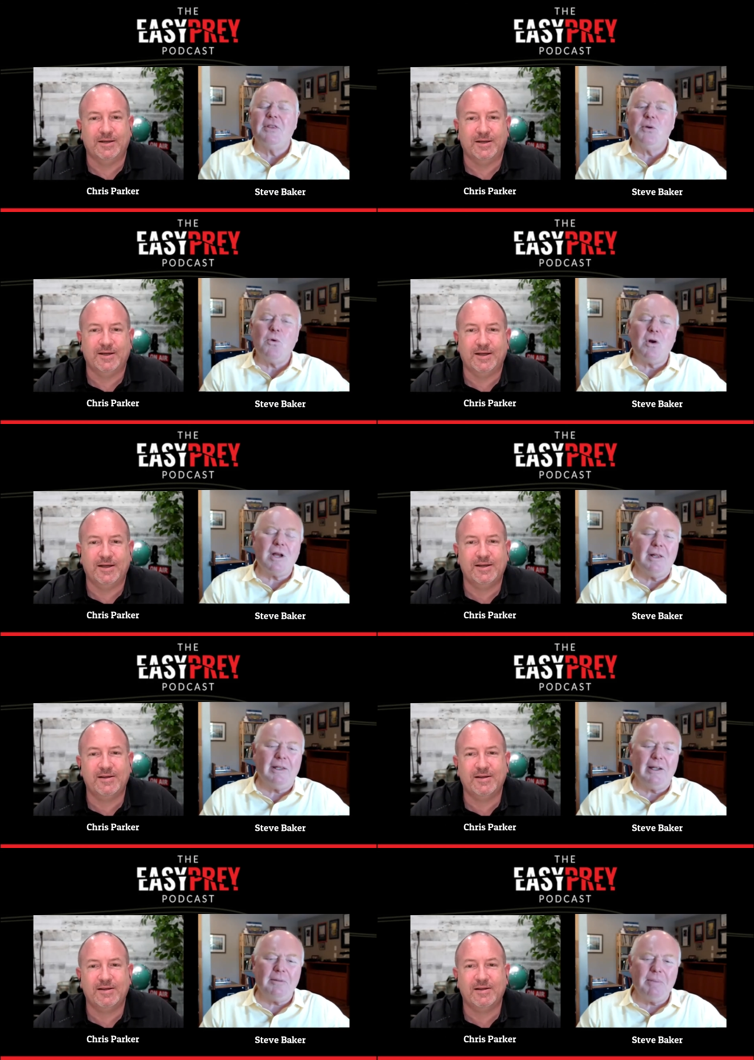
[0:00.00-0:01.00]
Speaker 1: they work a
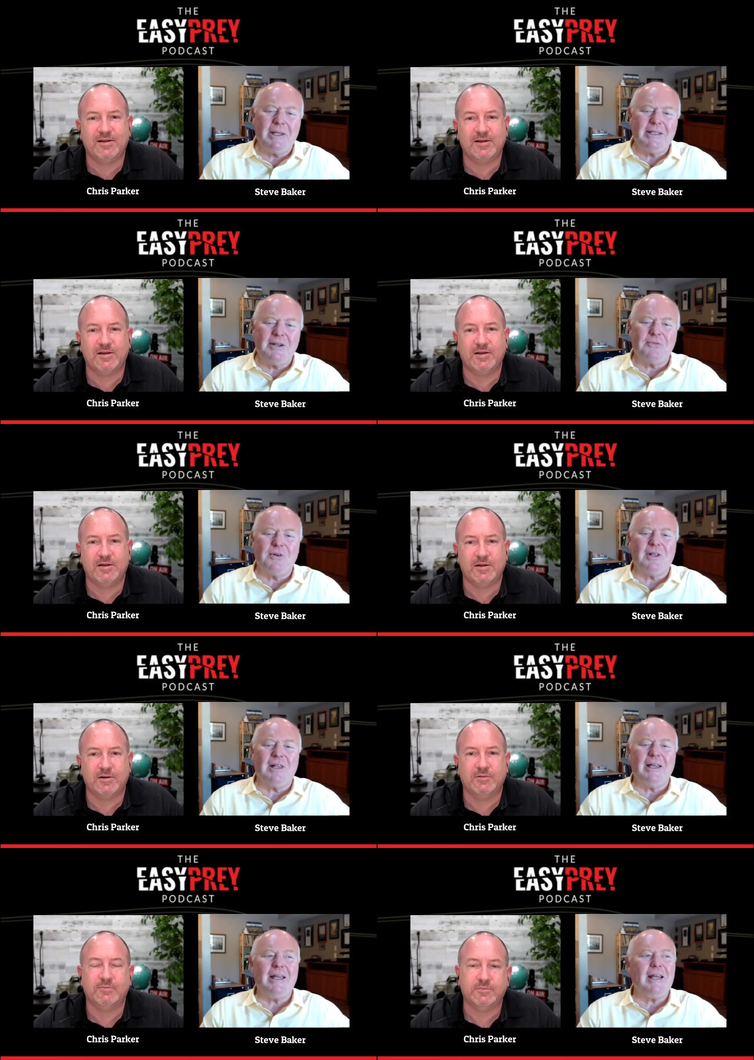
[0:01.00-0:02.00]
little bit
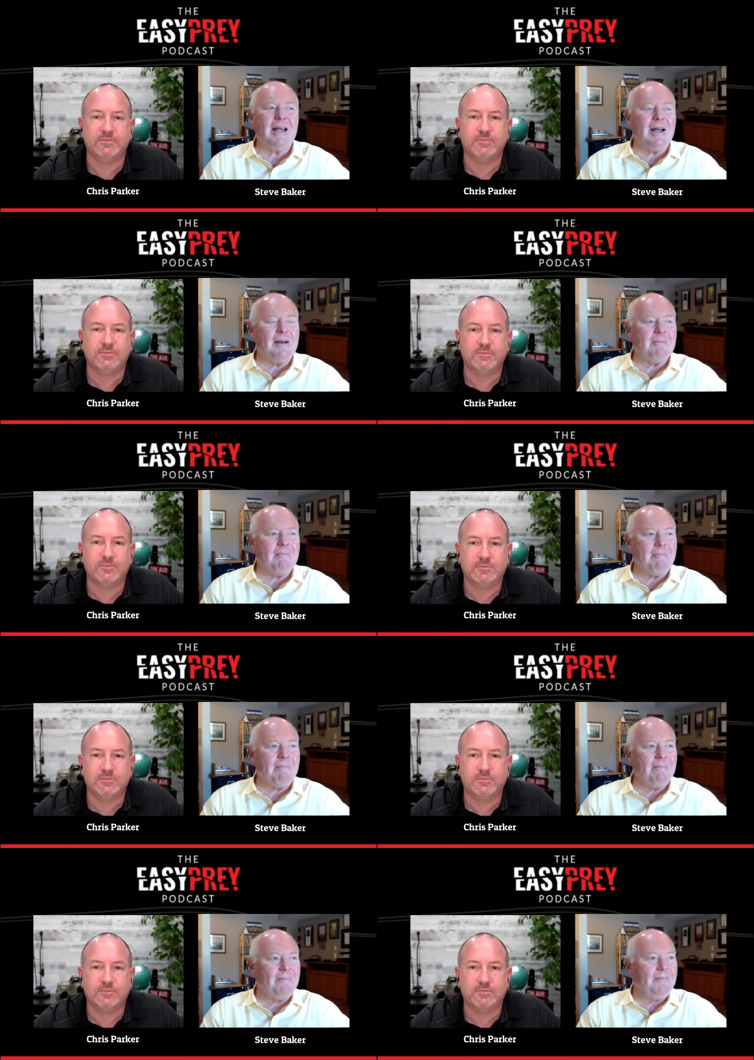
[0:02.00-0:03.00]
differently. Um,
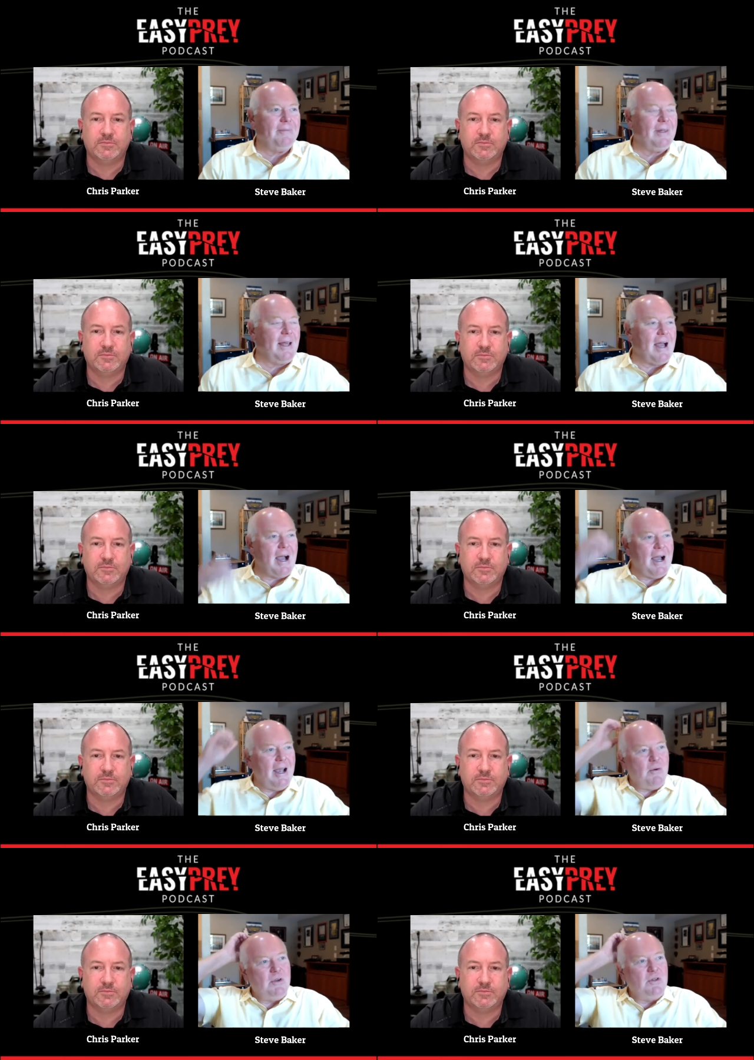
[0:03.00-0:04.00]
I
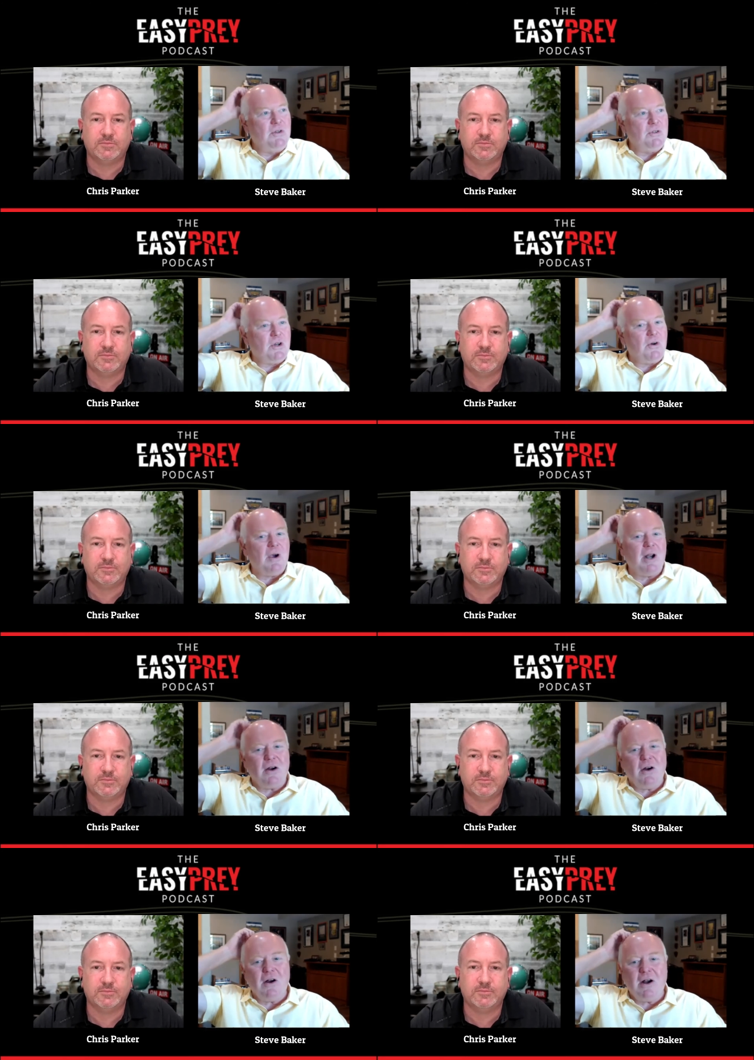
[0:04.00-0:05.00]
always use a credit
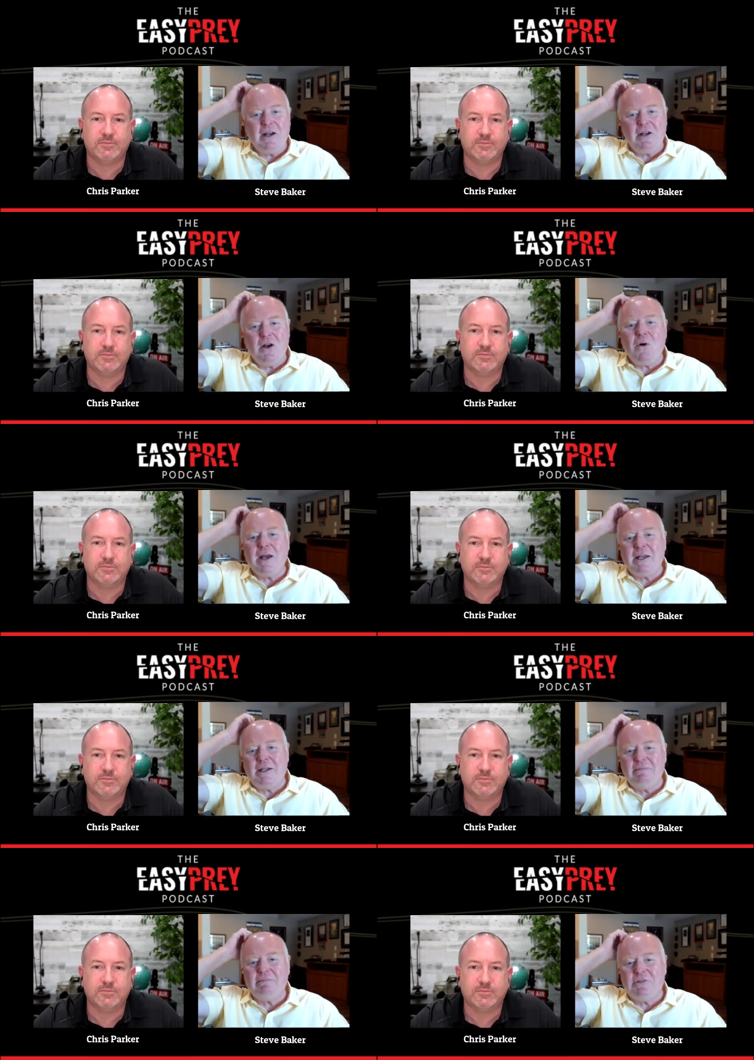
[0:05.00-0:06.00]
card. I know I
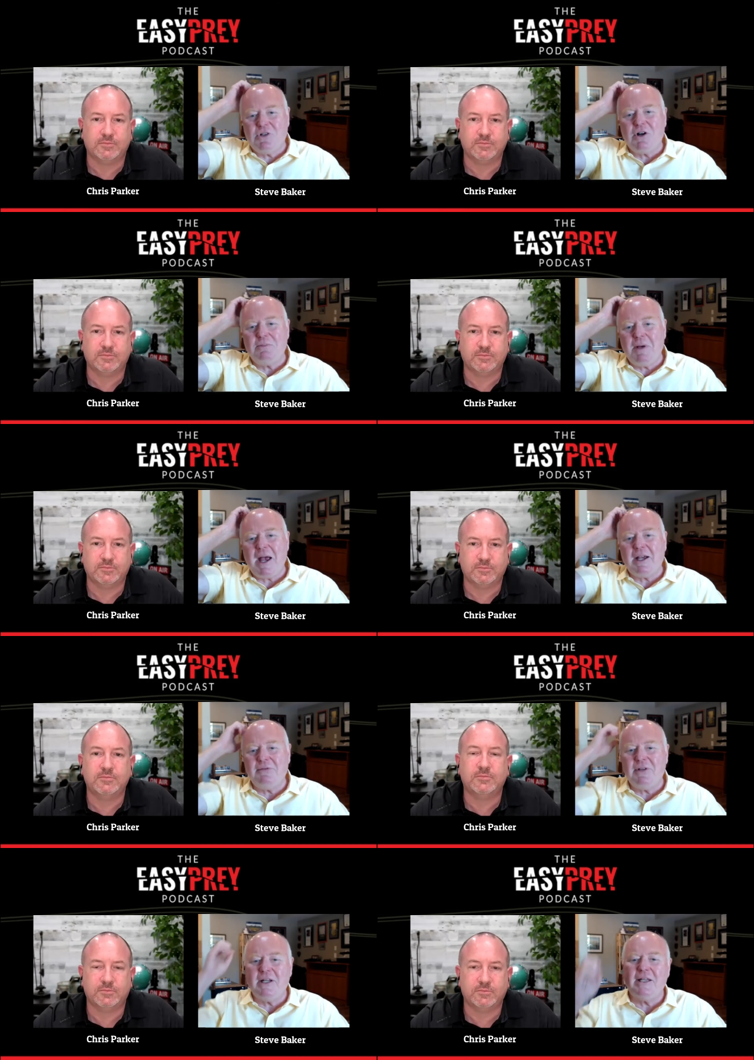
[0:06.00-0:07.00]
can charge back
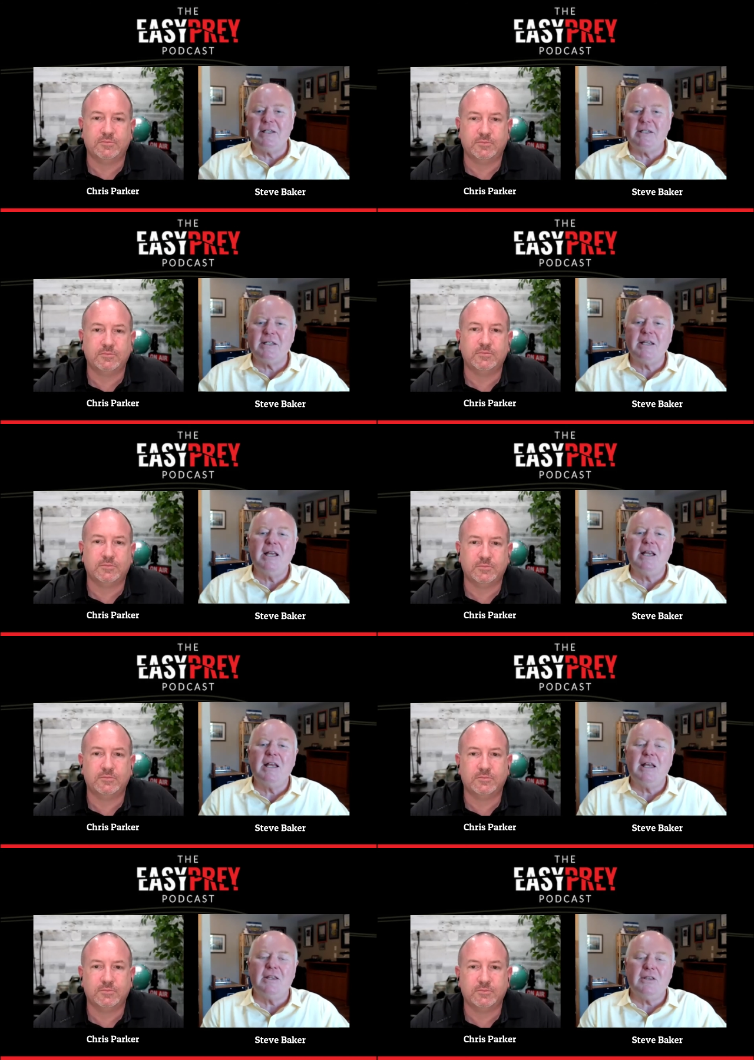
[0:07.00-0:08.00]
if it is.
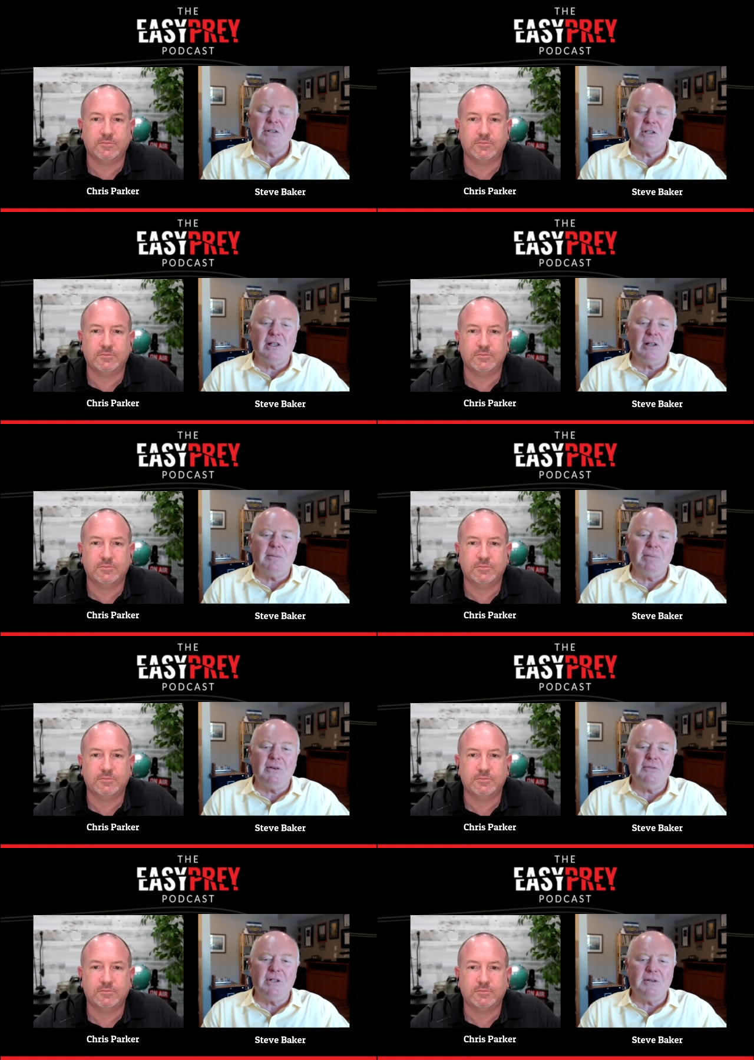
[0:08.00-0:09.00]
There's a little bit
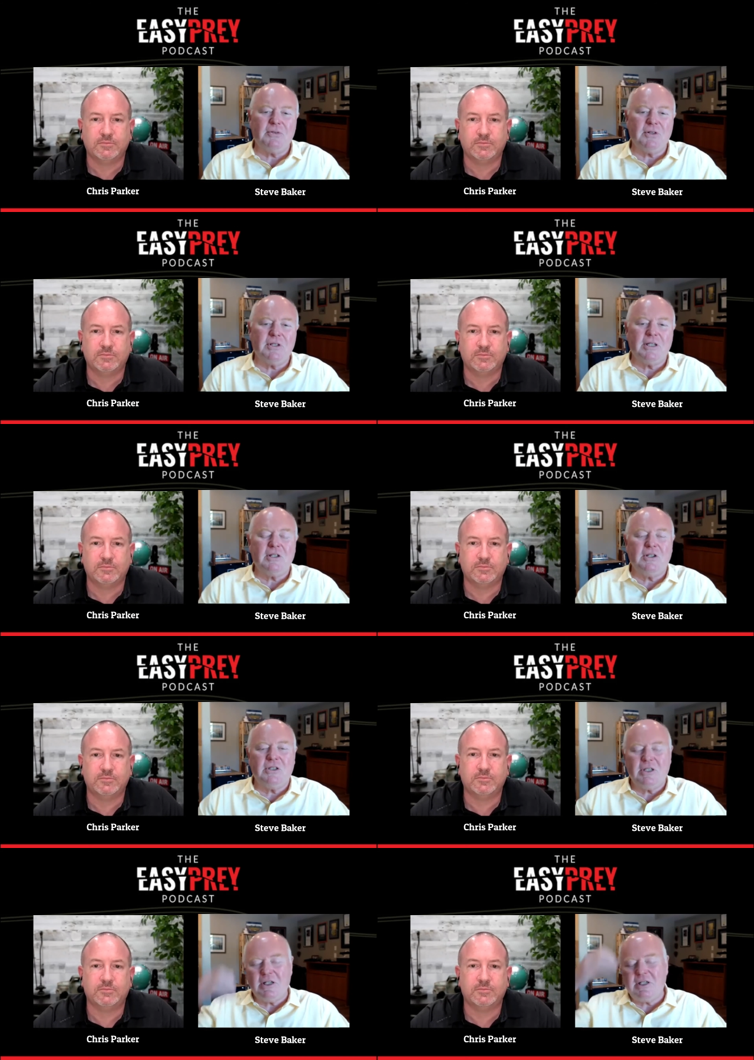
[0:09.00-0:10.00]
of a different
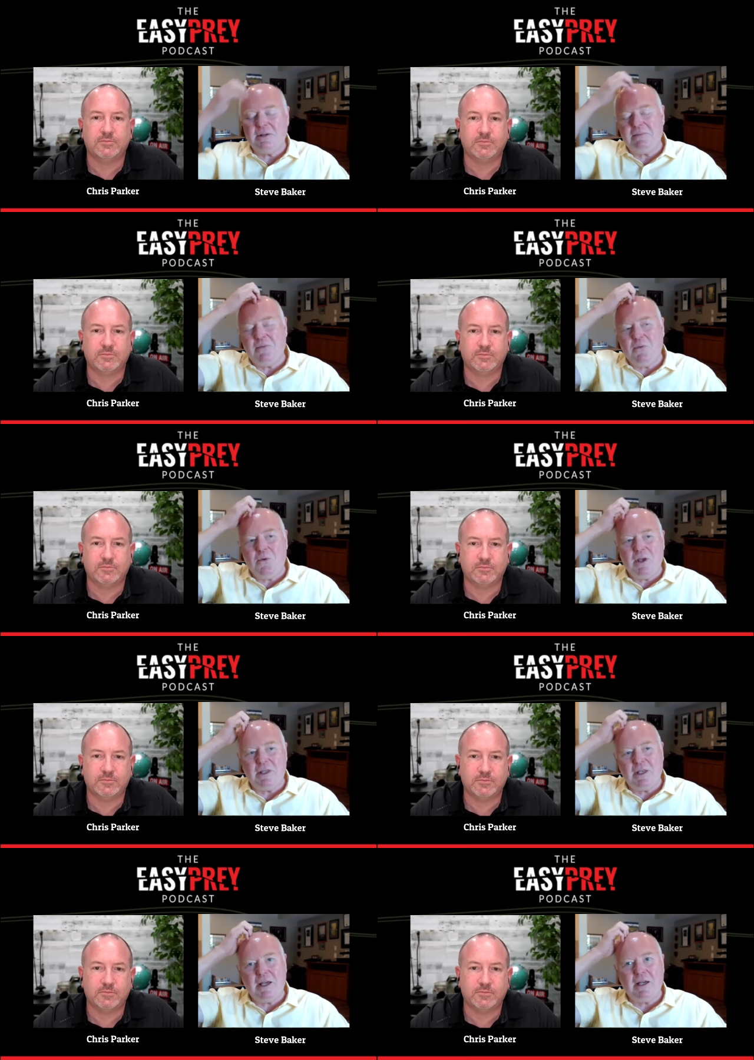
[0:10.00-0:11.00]
system with
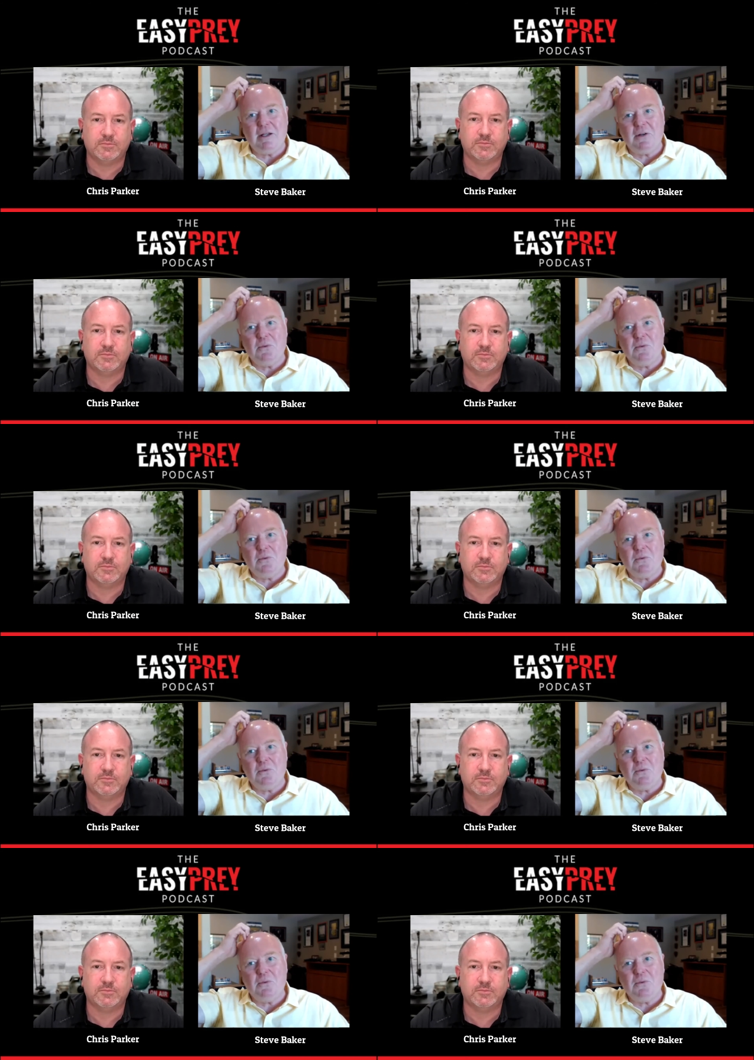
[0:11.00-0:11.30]
uh,